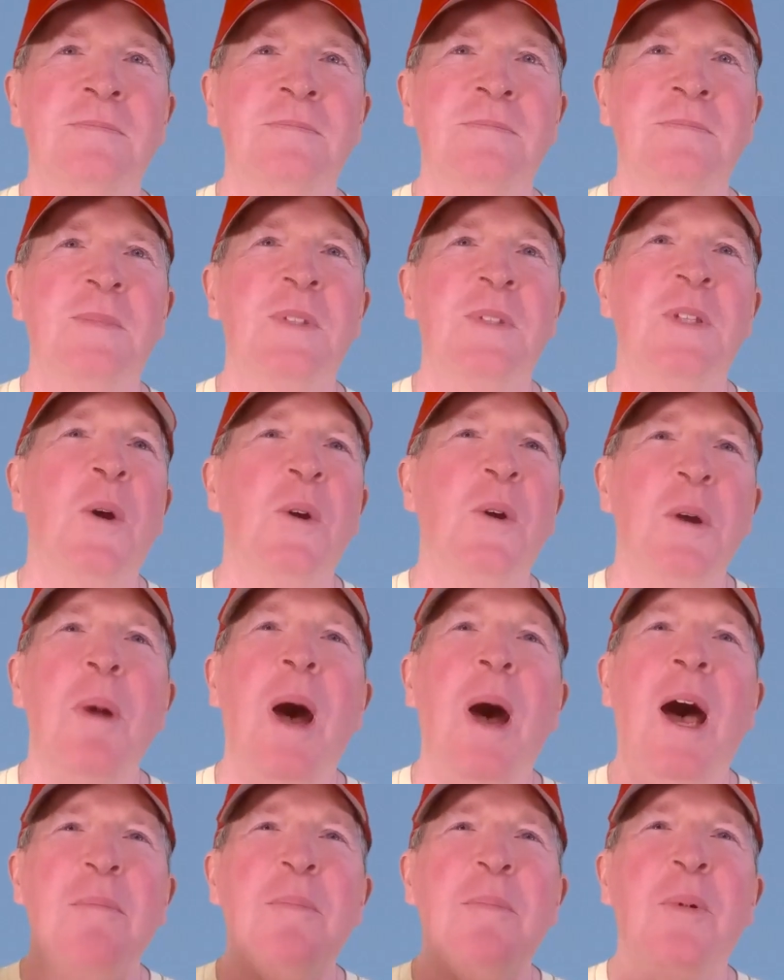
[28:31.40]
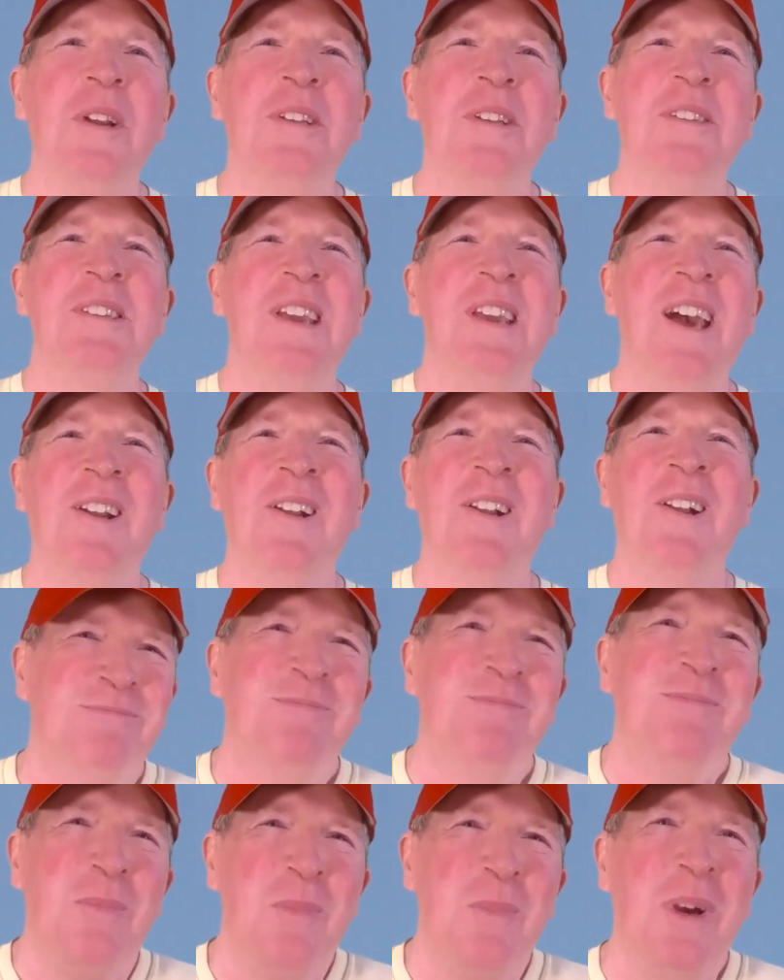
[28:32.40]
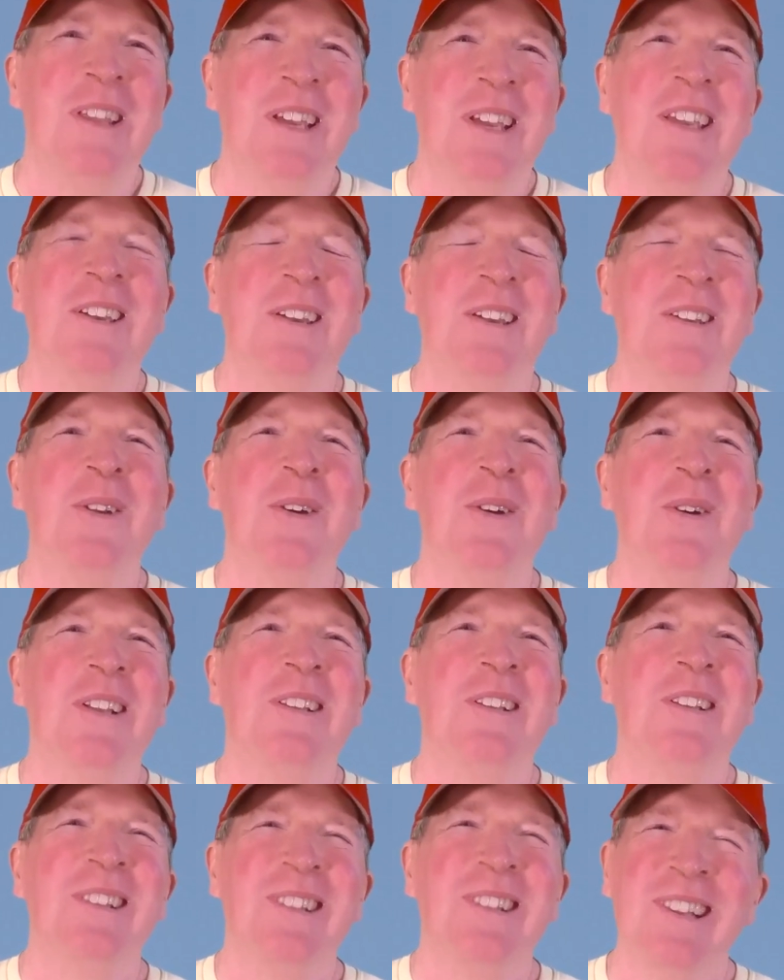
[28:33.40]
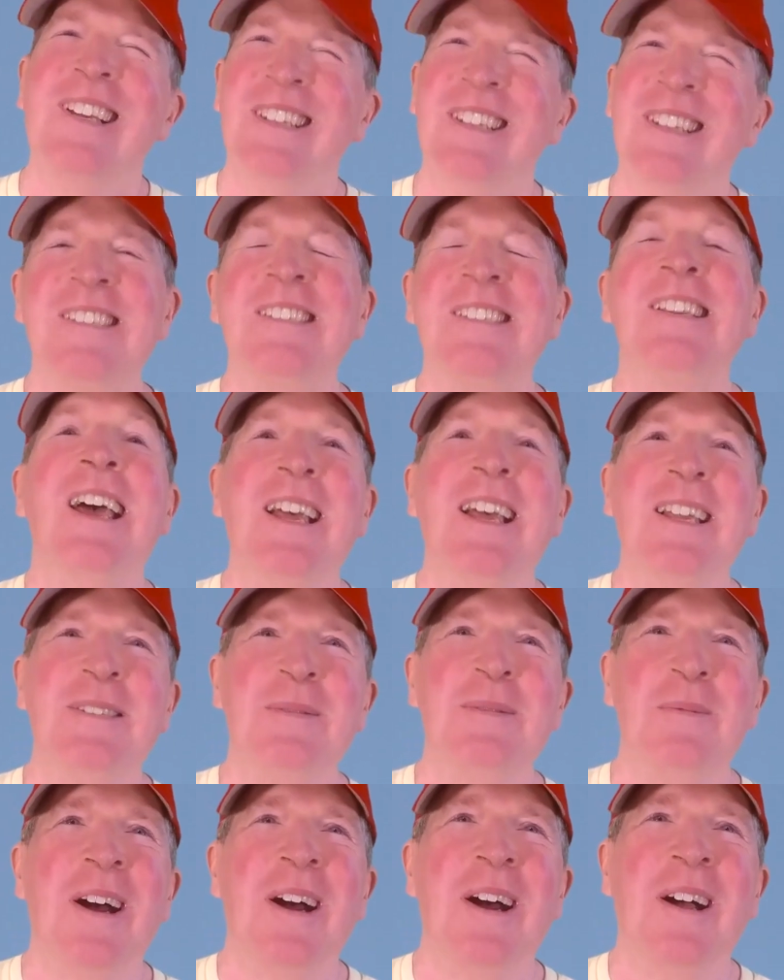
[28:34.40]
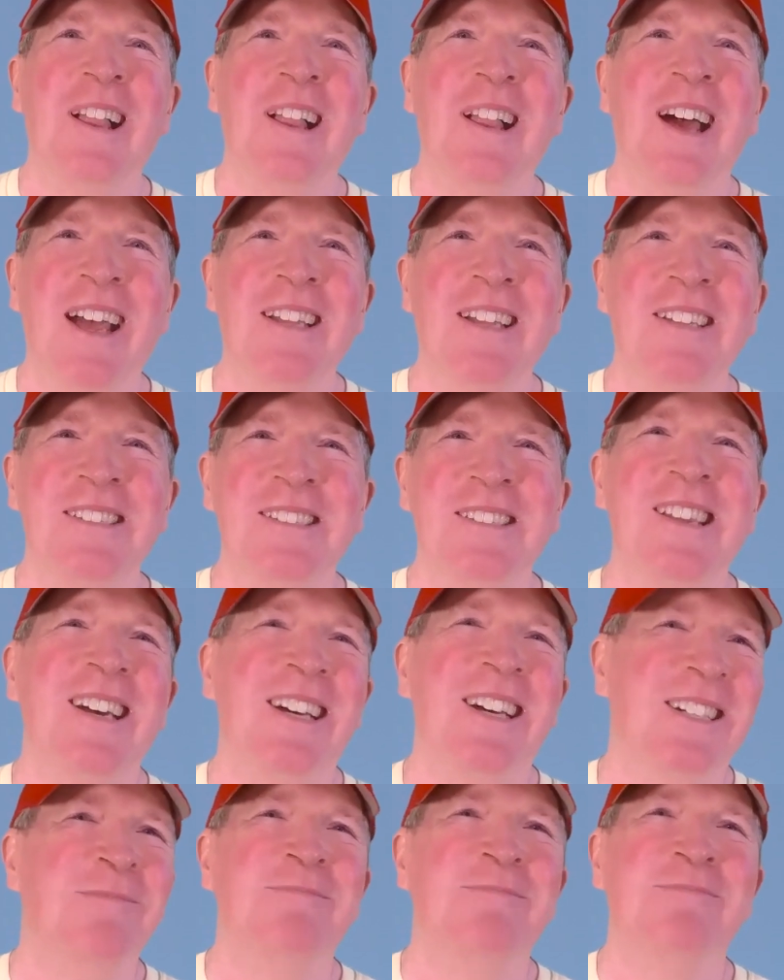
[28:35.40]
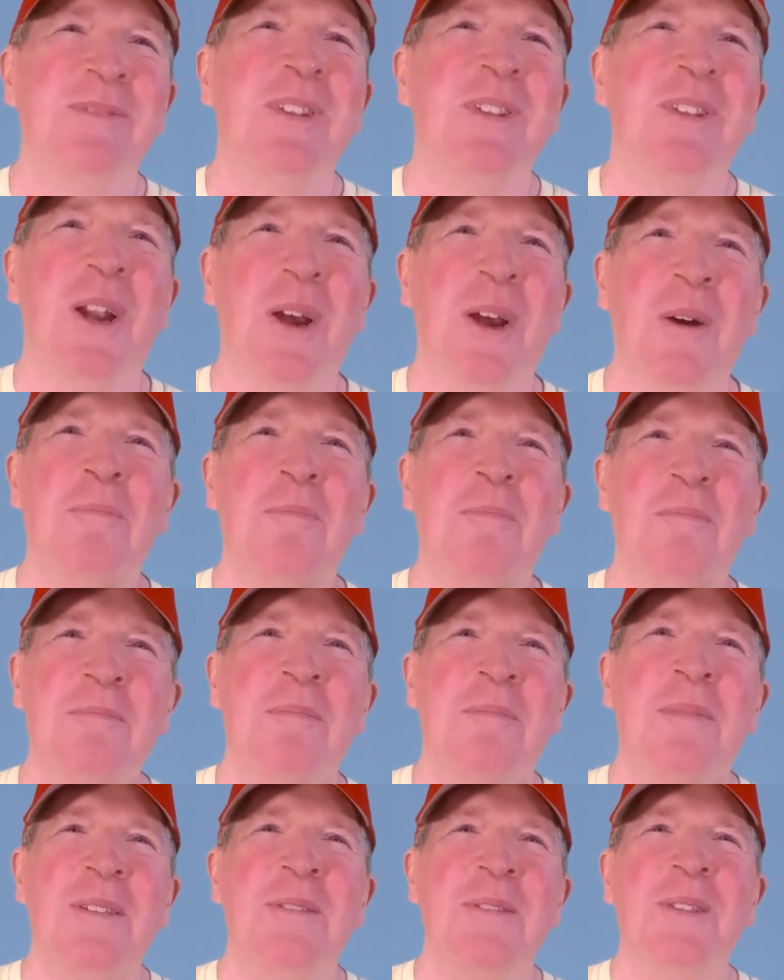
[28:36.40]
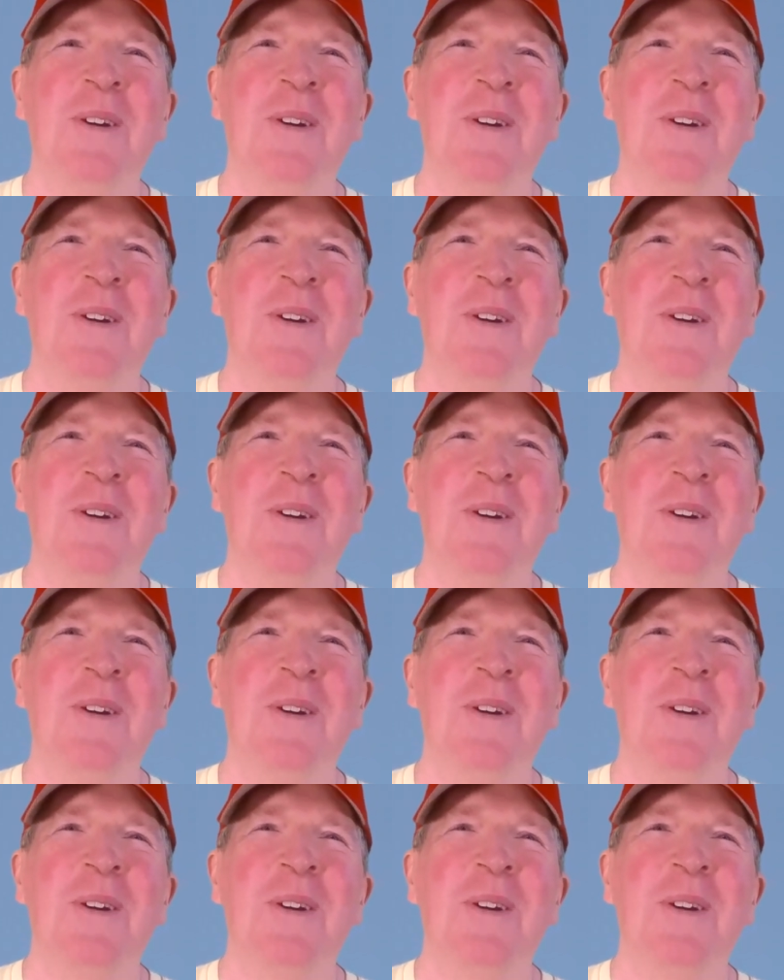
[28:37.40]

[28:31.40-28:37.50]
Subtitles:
So come on, Port of Seattle. We think you can do at least as well as those